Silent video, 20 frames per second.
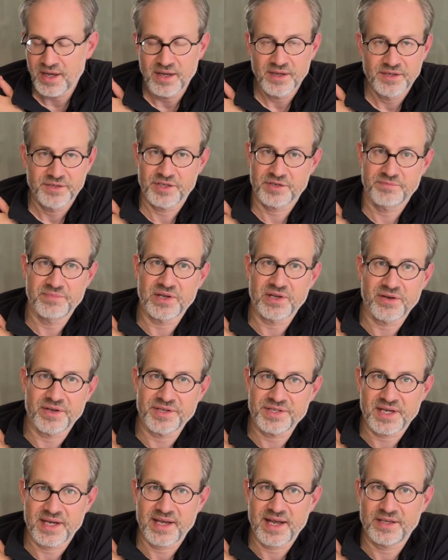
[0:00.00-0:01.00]
just
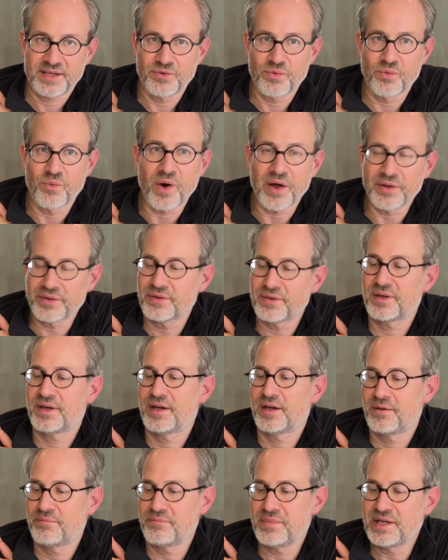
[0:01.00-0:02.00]
because I had a
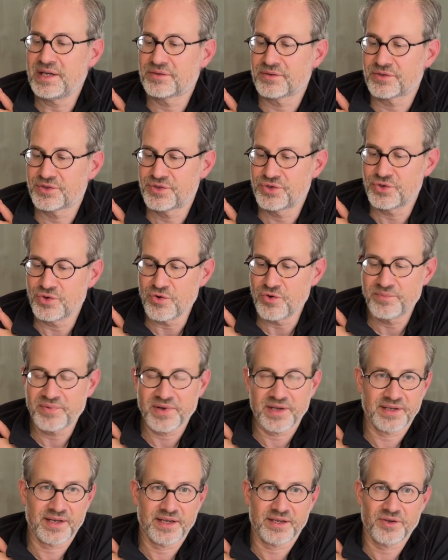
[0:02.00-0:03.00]
1 meter tube
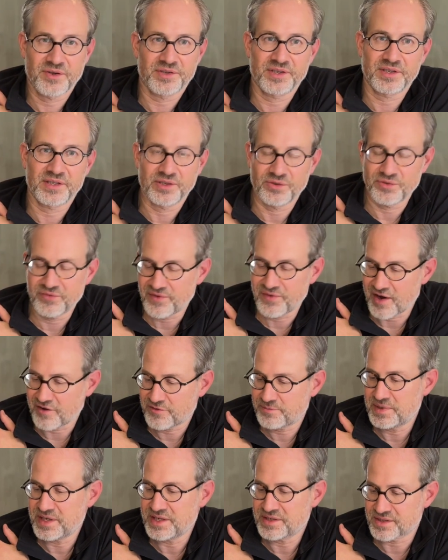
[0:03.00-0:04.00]
and I cut it into 5
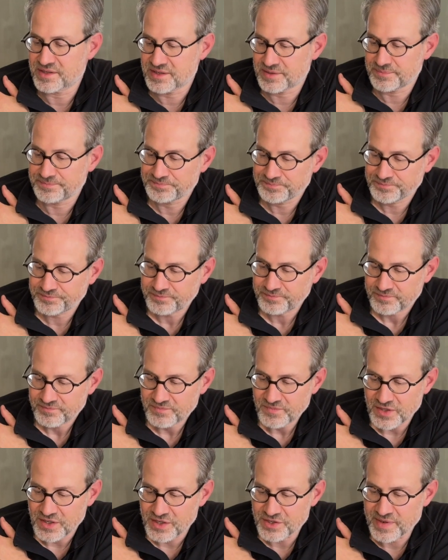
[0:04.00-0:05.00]
pieces.
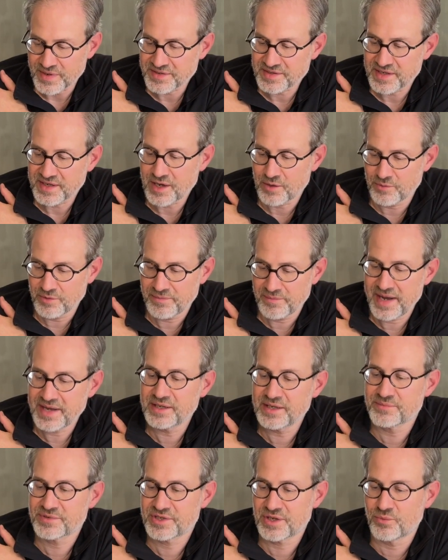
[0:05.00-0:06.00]
So I think I will make
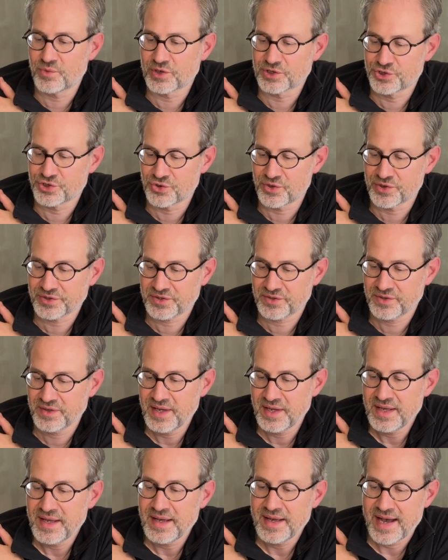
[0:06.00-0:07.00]
them somewhat shorter
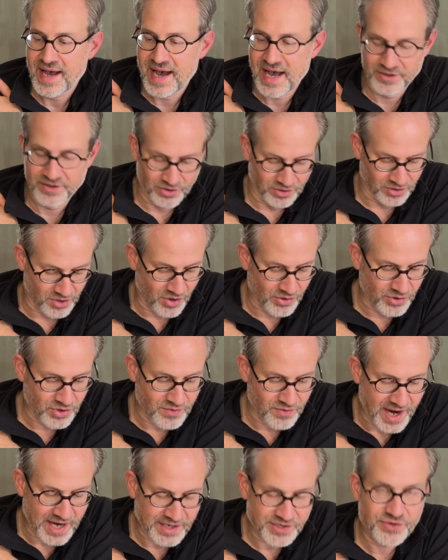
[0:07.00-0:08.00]
and a
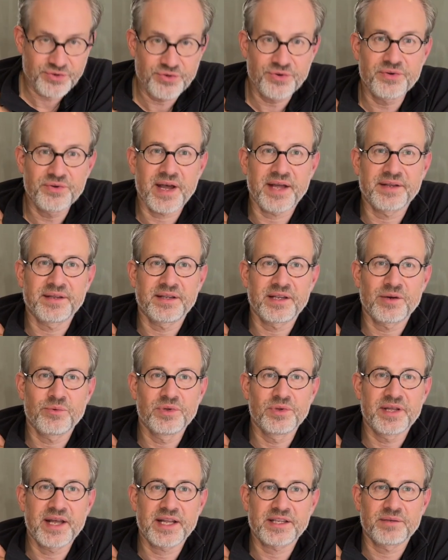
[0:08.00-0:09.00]
longer ice screw, and then I
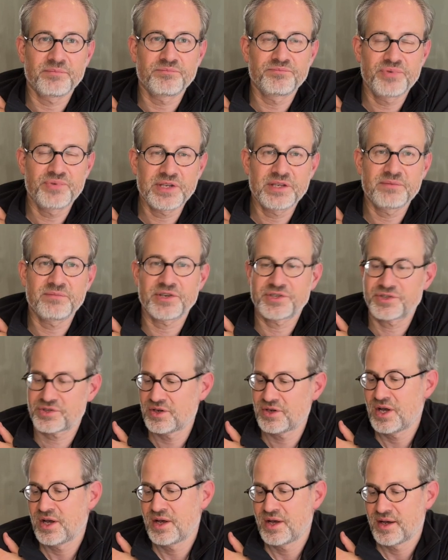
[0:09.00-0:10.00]
will get them pretty much
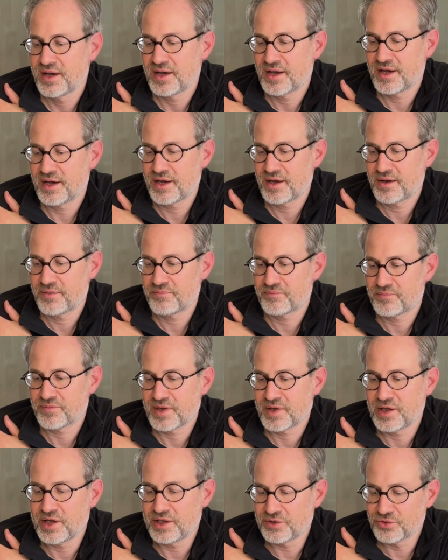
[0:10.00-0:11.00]

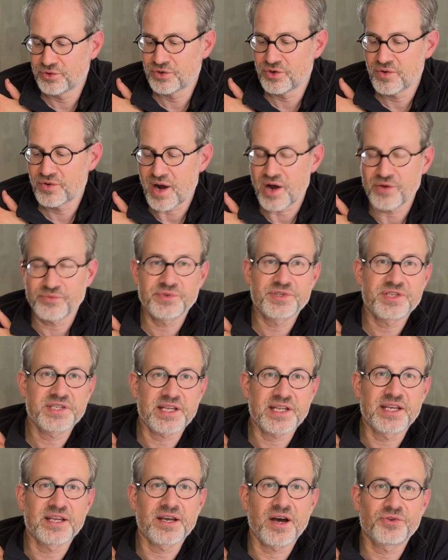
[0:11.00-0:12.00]
into the ground,
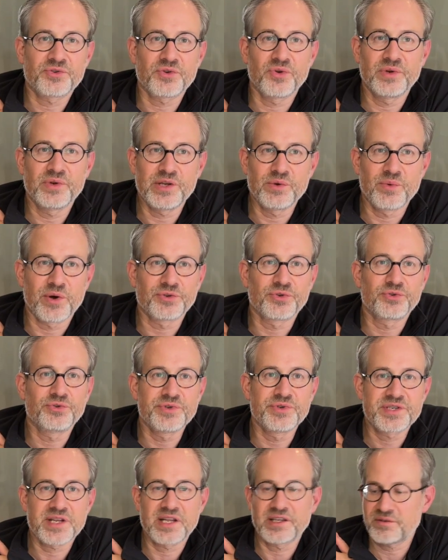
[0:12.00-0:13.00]
sticking out only 1 or 2
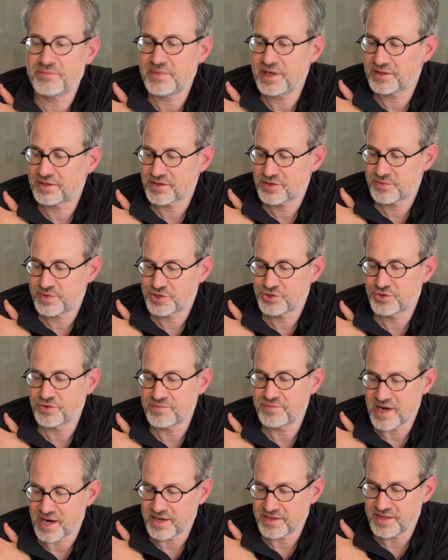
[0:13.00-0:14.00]
centimeters, which
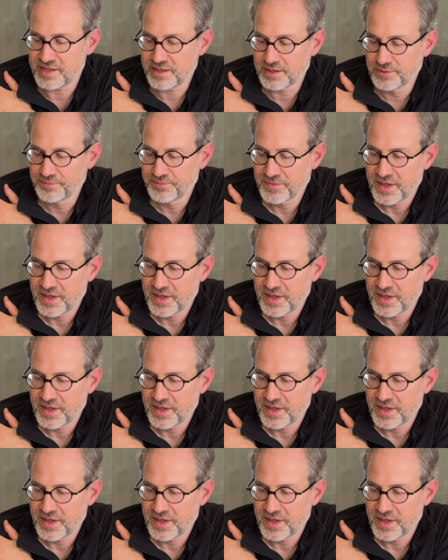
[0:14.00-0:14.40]
should be ideal.